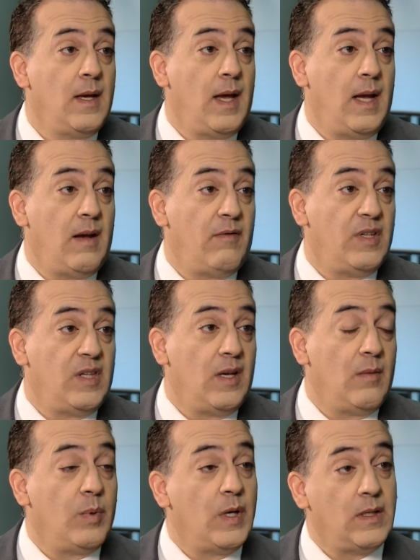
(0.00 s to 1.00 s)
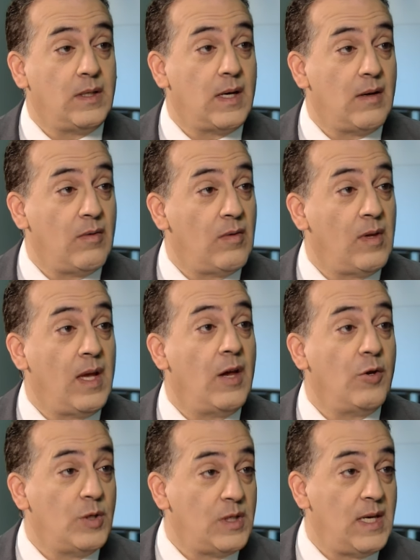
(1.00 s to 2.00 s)
and everything, but they
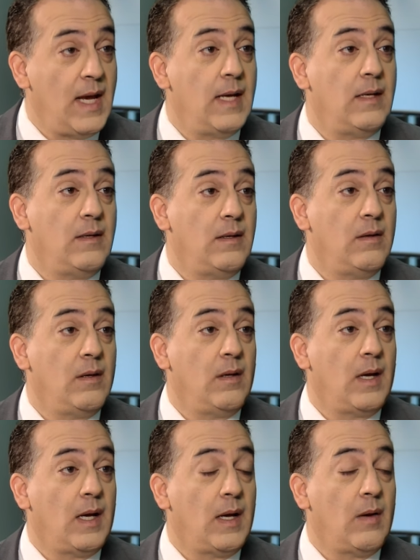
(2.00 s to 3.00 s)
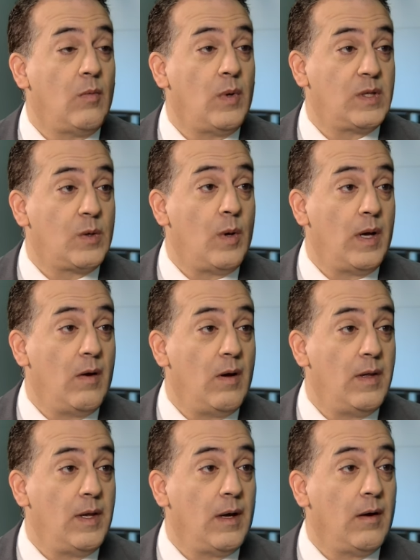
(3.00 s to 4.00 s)
understand what's going
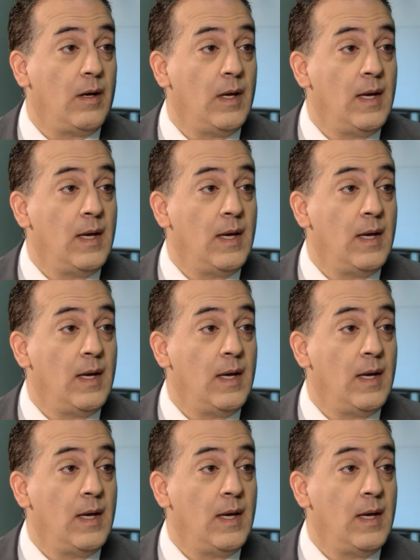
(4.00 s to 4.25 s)
on there.